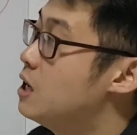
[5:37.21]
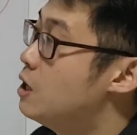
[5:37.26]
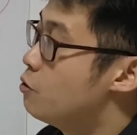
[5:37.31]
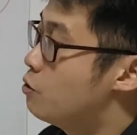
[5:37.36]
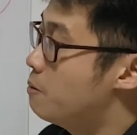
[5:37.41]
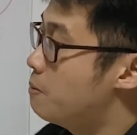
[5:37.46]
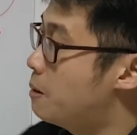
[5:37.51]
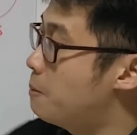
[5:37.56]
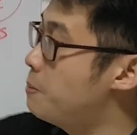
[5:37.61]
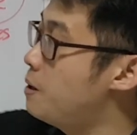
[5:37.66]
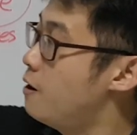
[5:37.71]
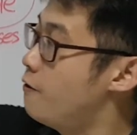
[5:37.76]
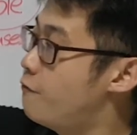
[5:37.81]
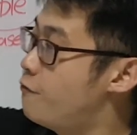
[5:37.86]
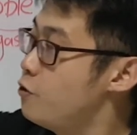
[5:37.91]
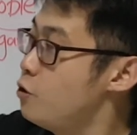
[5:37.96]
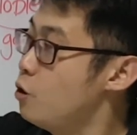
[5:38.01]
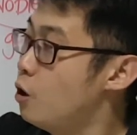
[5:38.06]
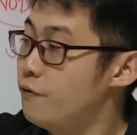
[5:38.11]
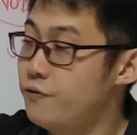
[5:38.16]
Remember a
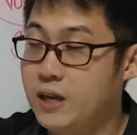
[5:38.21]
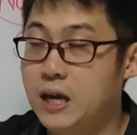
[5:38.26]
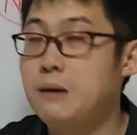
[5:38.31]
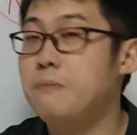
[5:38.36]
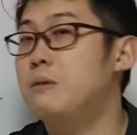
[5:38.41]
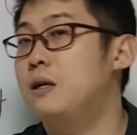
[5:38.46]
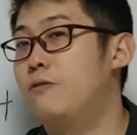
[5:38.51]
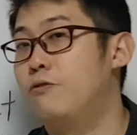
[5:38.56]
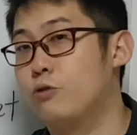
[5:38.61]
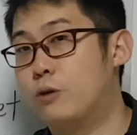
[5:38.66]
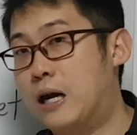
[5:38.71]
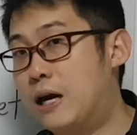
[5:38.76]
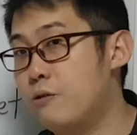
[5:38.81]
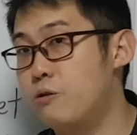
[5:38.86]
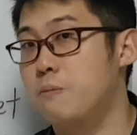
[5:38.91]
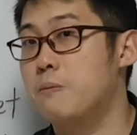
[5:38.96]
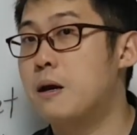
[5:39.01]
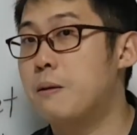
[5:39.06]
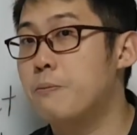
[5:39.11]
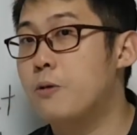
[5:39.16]
few of them. If you can't
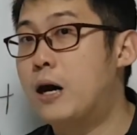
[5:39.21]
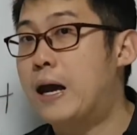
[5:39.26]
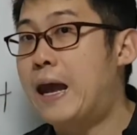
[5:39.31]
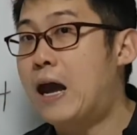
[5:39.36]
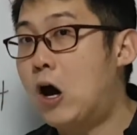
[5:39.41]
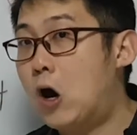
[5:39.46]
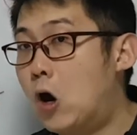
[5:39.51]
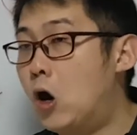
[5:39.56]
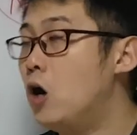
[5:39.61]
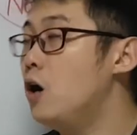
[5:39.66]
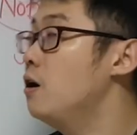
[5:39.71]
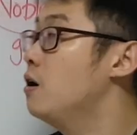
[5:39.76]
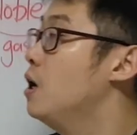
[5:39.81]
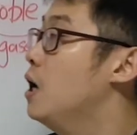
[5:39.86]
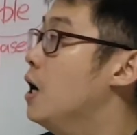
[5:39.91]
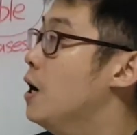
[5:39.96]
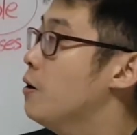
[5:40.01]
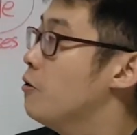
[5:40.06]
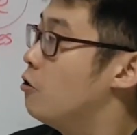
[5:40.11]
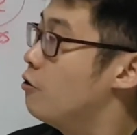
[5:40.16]
remember all,
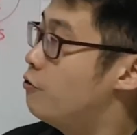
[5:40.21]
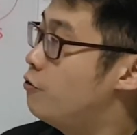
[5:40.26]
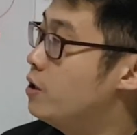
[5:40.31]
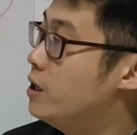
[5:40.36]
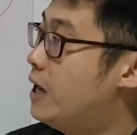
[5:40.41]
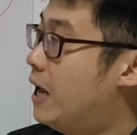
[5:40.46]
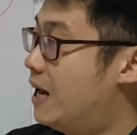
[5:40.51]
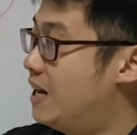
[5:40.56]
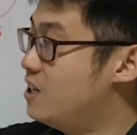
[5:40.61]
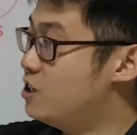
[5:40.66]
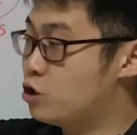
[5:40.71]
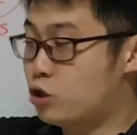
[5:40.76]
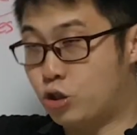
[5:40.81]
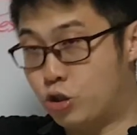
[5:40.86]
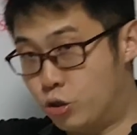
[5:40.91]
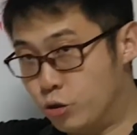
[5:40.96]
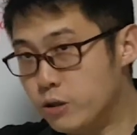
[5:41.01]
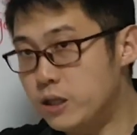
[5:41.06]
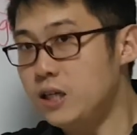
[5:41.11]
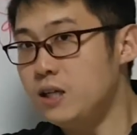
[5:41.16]
hopefully at least
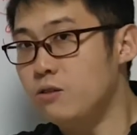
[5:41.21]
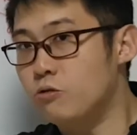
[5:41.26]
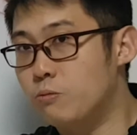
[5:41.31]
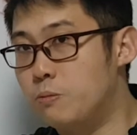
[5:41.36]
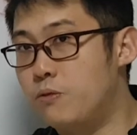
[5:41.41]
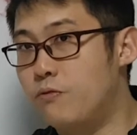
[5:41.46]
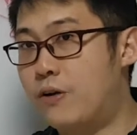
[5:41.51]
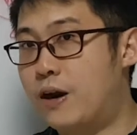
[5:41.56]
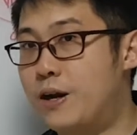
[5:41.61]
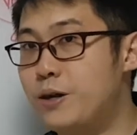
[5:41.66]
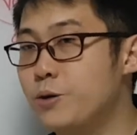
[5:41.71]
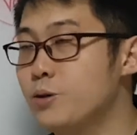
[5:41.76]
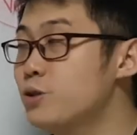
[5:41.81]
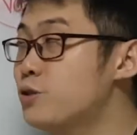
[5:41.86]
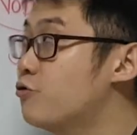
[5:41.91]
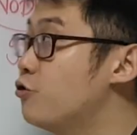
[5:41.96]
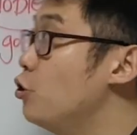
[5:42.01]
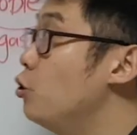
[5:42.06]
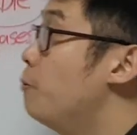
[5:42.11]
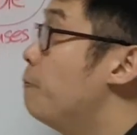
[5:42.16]
3 will be very
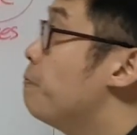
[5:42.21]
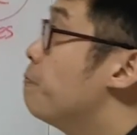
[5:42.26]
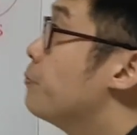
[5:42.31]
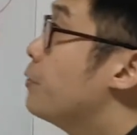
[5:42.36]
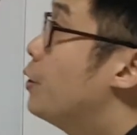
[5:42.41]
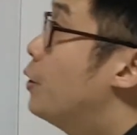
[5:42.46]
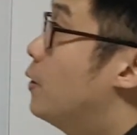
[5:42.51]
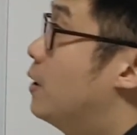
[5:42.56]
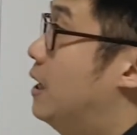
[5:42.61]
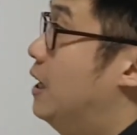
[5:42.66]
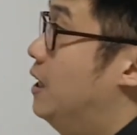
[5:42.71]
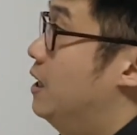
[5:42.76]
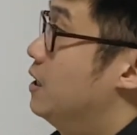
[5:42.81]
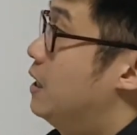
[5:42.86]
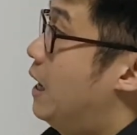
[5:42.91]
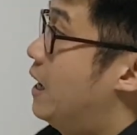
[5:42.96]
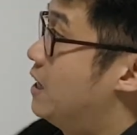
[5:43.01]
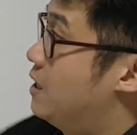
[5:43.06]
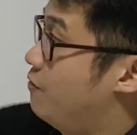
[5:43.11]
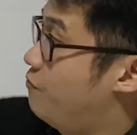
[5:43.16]
useful. Okay,
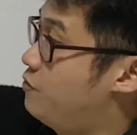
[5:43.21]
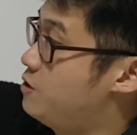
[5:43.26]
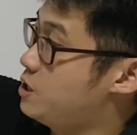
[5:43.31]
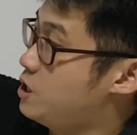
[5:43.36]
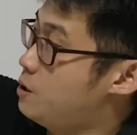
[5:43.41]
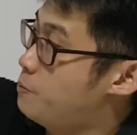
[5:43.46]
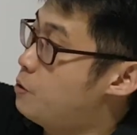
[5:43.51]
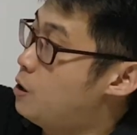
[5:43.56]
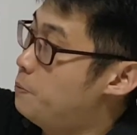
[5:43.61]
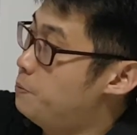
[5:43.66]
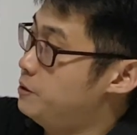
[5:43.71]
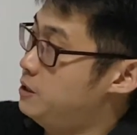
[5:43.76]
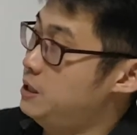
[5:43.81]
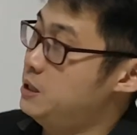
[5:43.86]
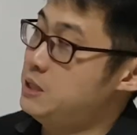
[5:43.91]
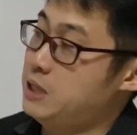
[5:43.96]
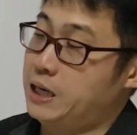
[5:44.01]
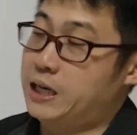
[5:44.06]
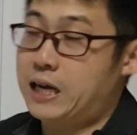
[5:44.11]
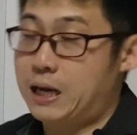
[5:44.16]
and the physical
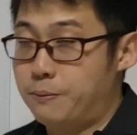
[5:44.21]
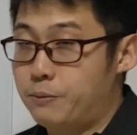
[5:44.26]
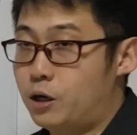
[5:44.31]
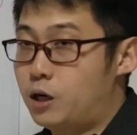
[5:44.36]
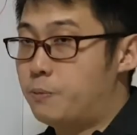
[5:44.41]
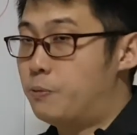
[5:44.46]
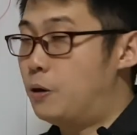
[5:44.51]
properties and chemical